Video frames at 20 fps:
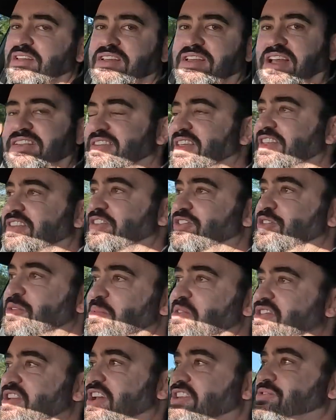cuts out the
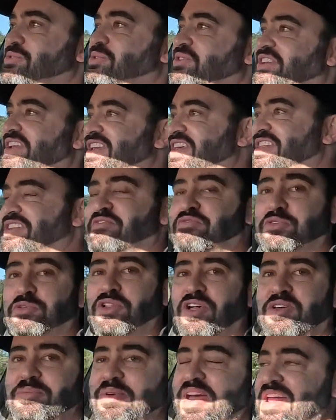supercharger altogether.
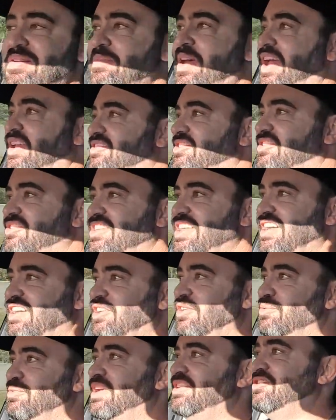Full on Mad Max, just need a
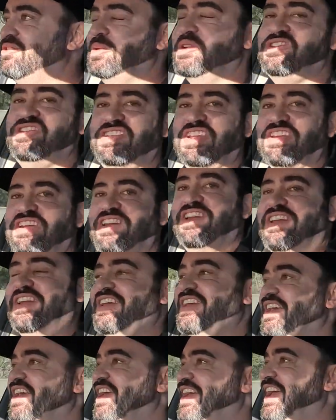little red switch here
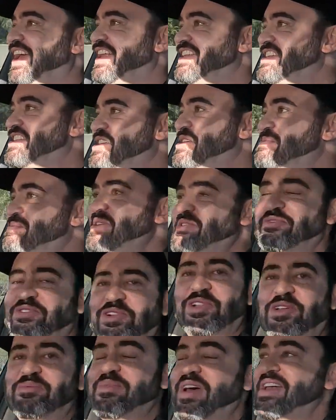and you can be
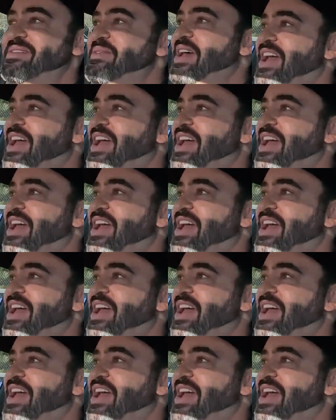full on Mad